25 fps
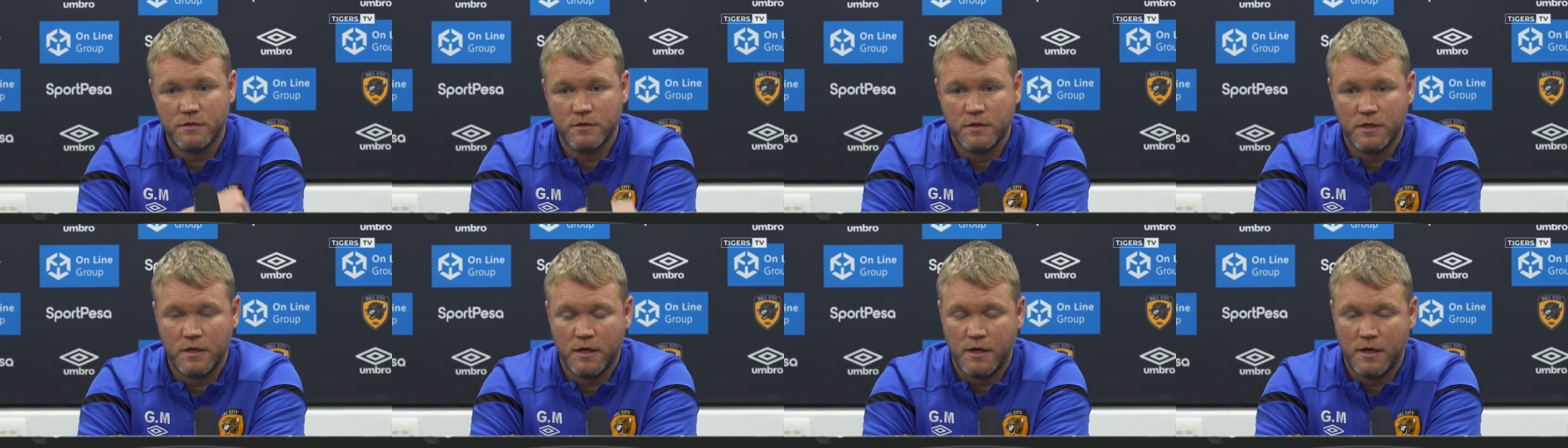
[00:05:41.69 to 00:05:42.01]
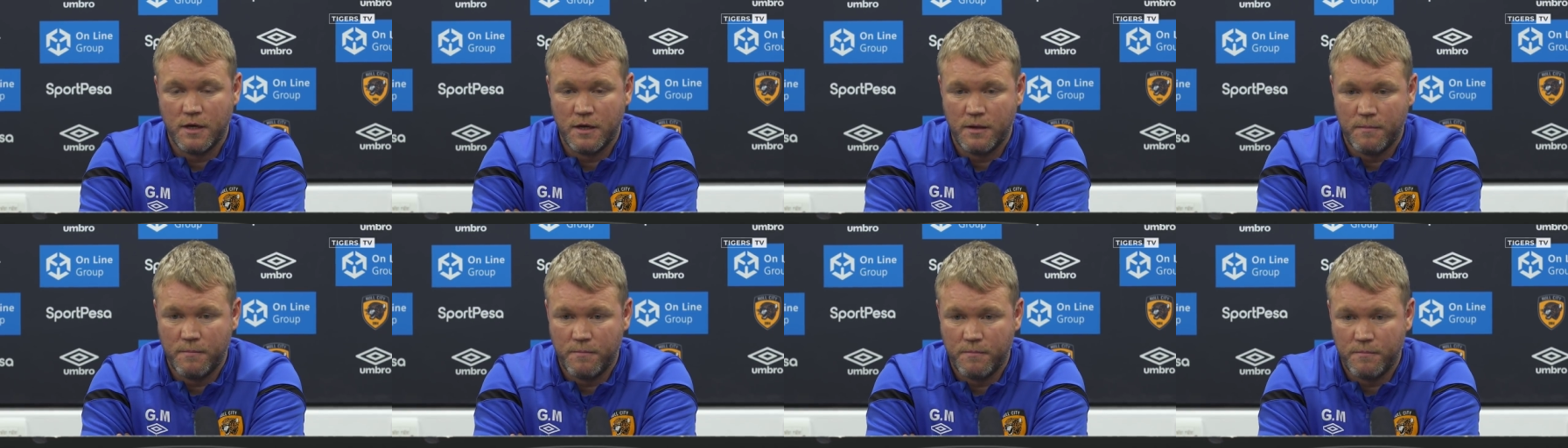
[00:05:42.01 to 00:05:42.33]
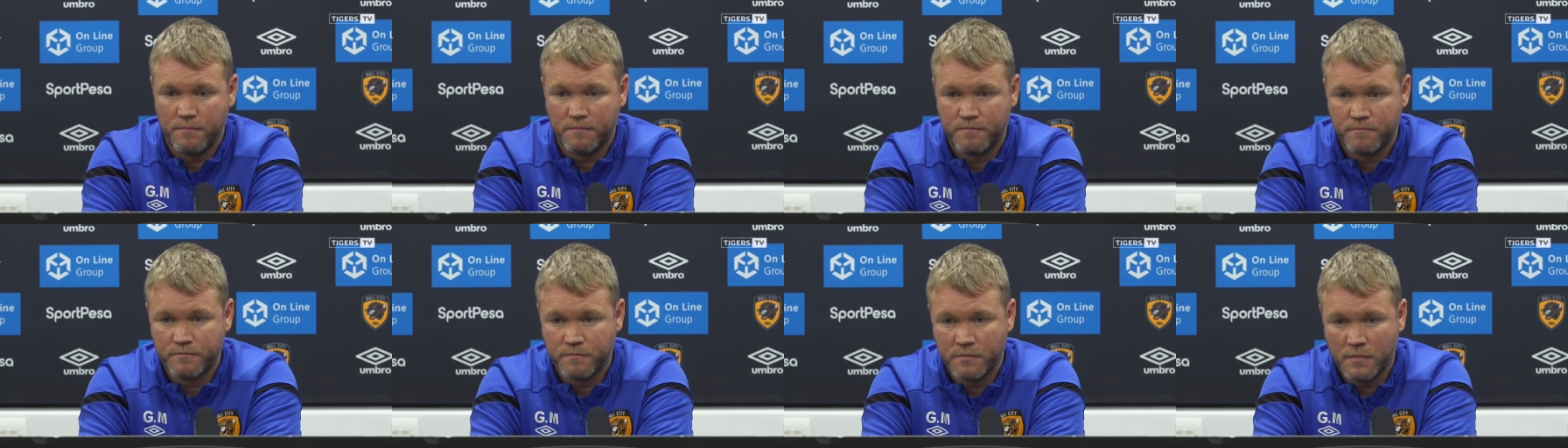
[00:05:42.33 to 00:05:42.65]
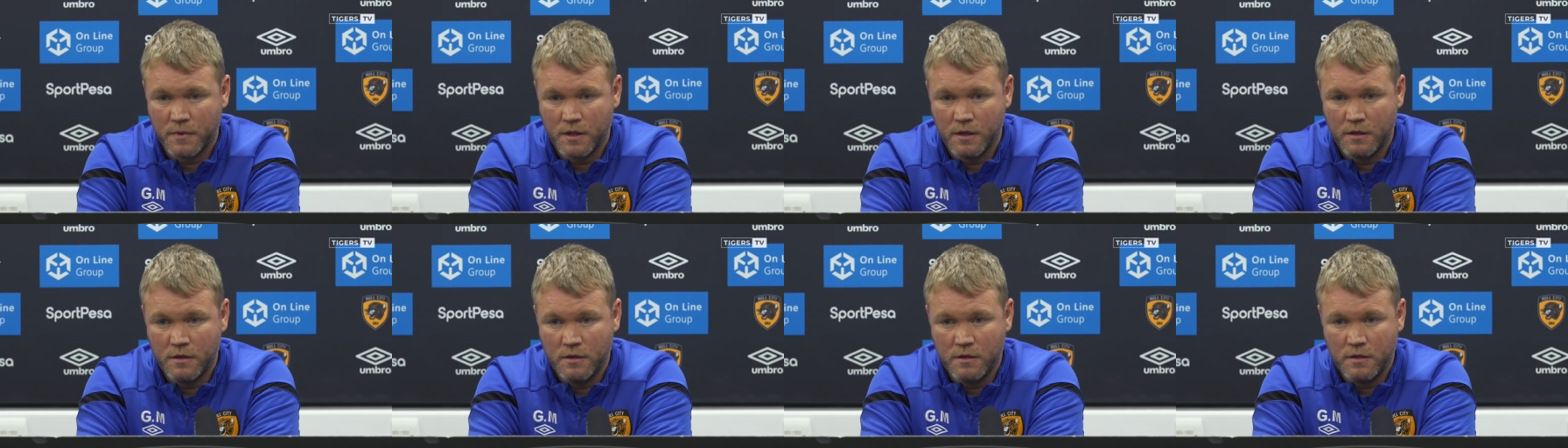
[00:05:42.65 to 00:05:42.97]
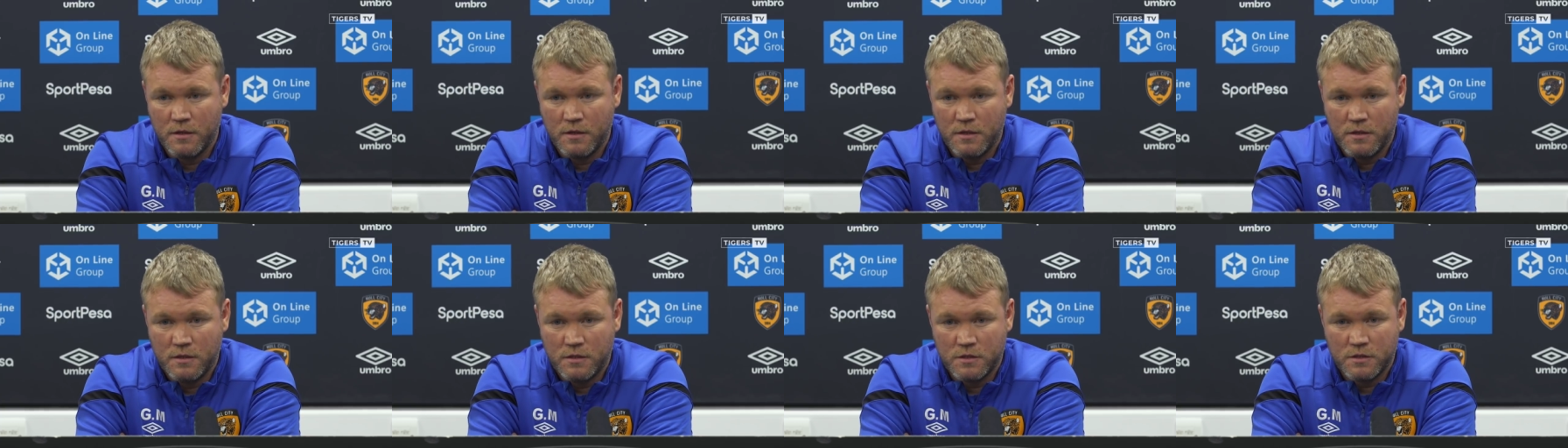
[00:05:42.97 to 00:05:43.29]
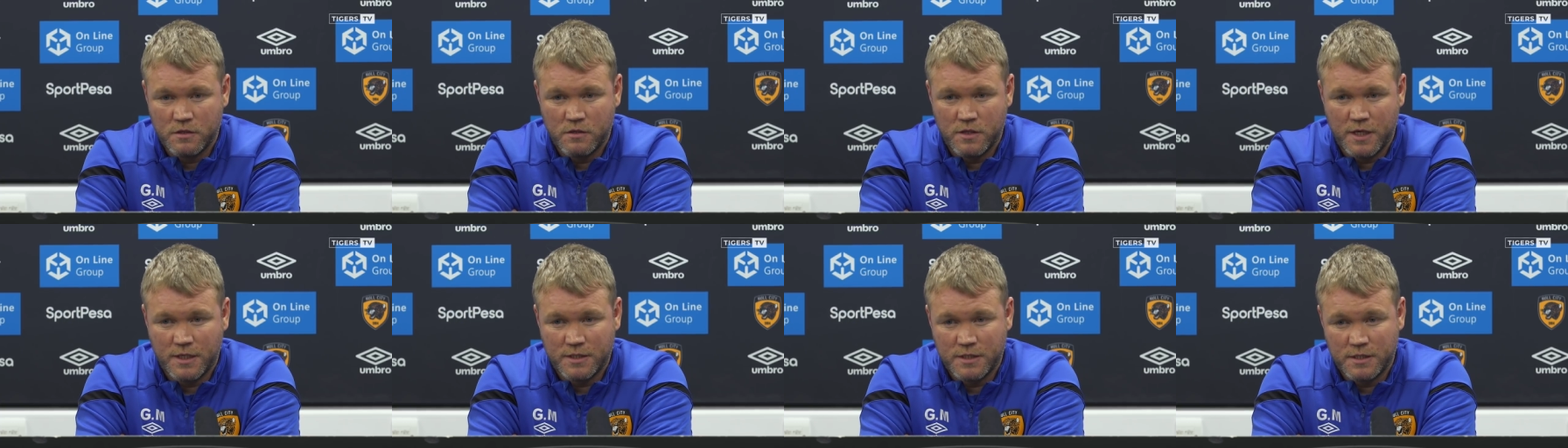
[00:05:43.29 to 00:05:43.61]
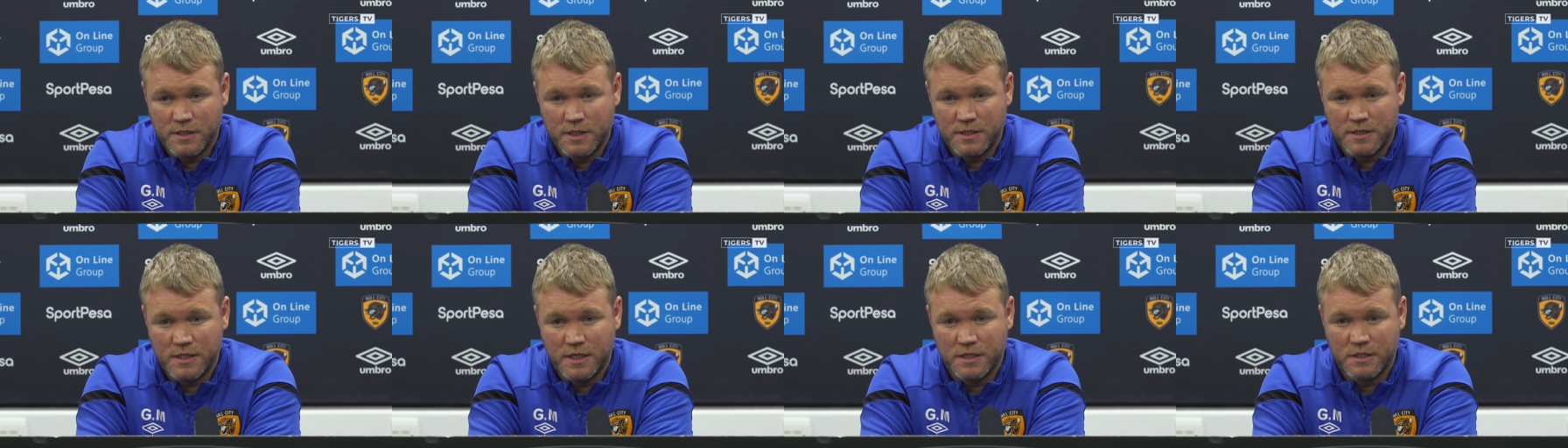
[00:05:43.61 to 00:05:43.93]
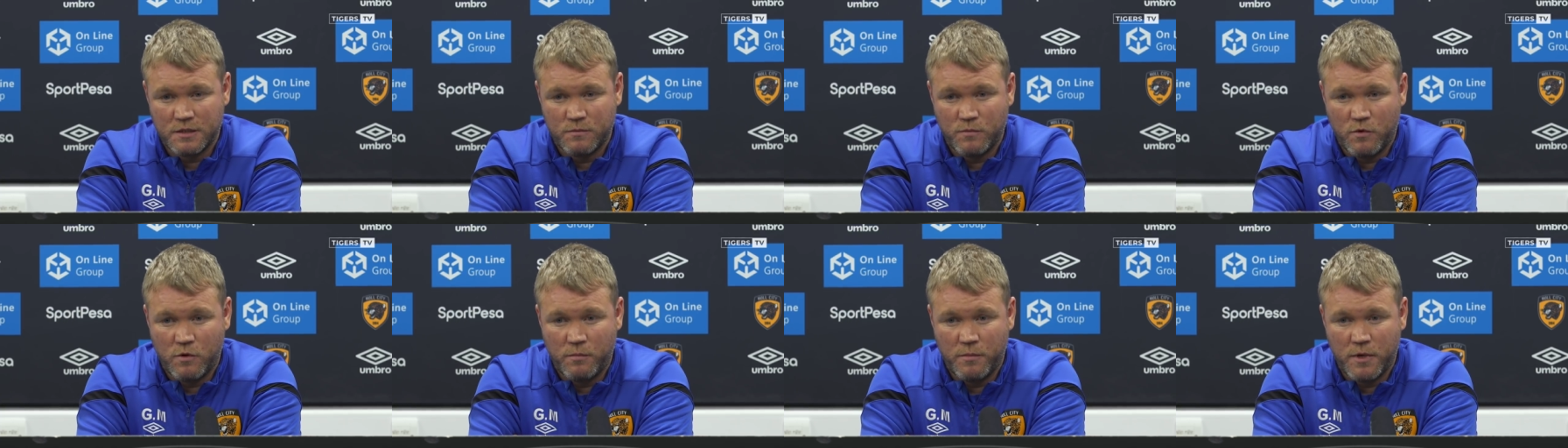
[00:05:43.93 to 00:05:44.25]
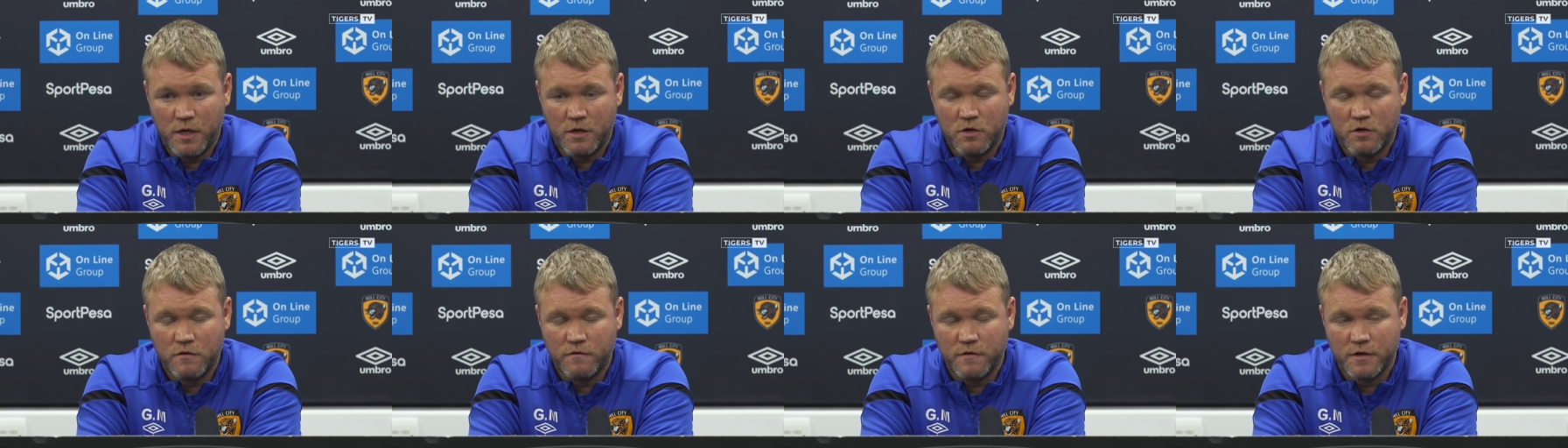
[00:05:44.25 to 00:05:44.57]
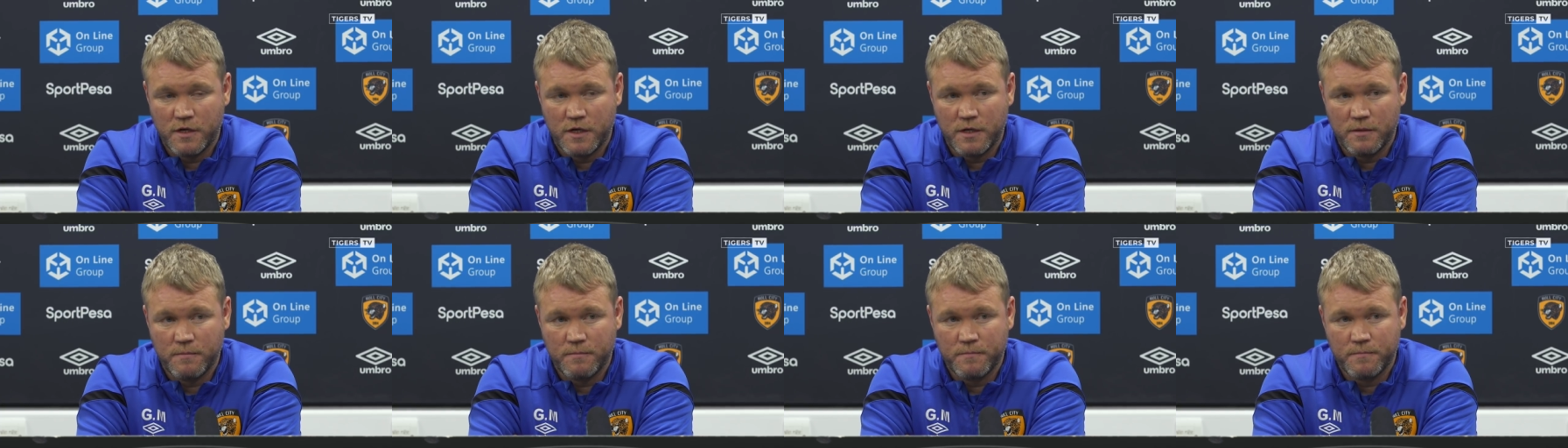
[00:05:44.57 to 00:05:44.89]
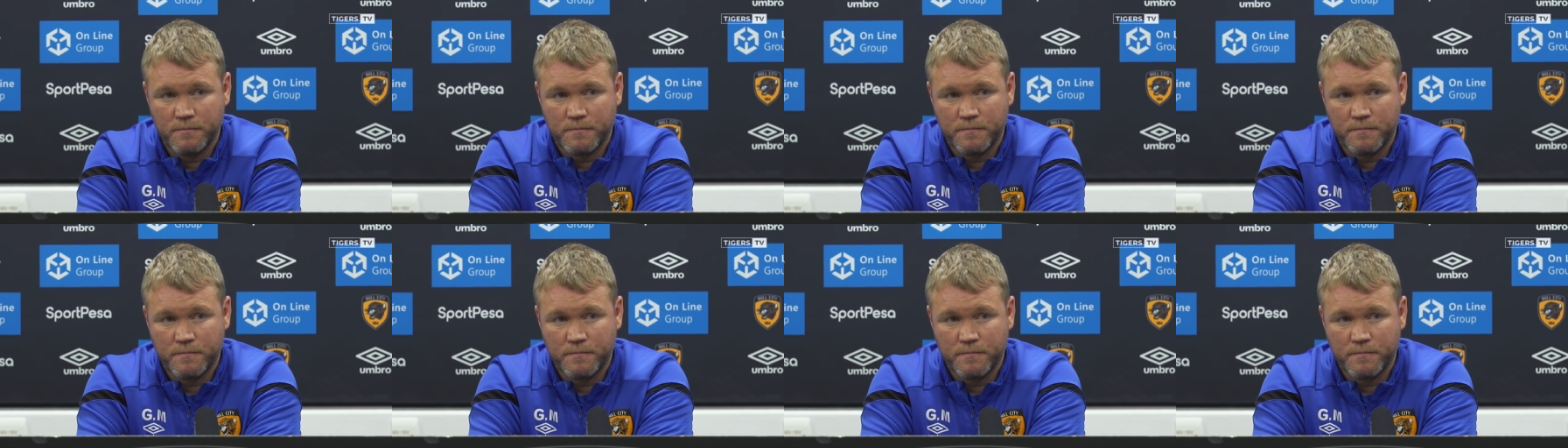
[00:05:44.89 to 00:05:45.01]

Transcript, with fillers: So that's a decision we'll make overnight.